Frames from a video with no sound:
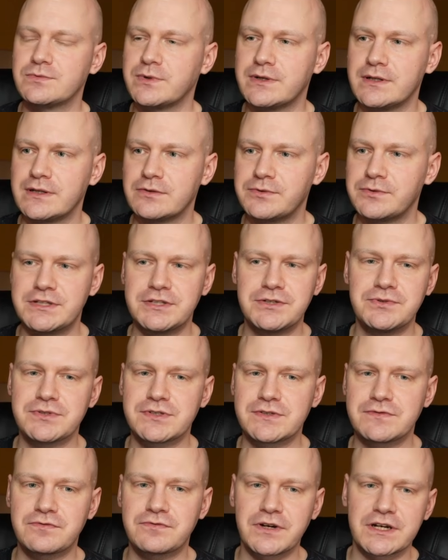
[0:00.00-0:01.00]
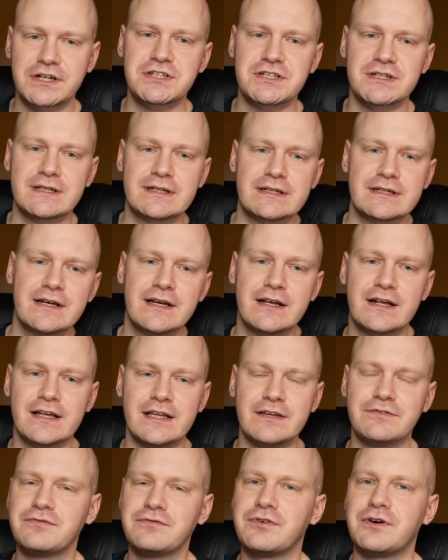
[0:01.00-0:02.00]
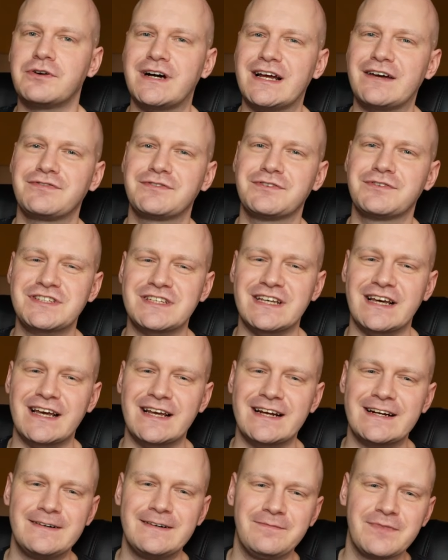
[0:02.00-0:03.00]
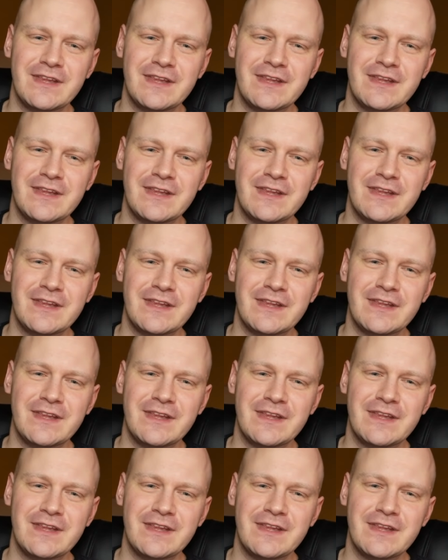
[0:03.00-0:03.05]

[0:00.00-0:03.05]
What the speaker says: will reduce friction, even though I have to say,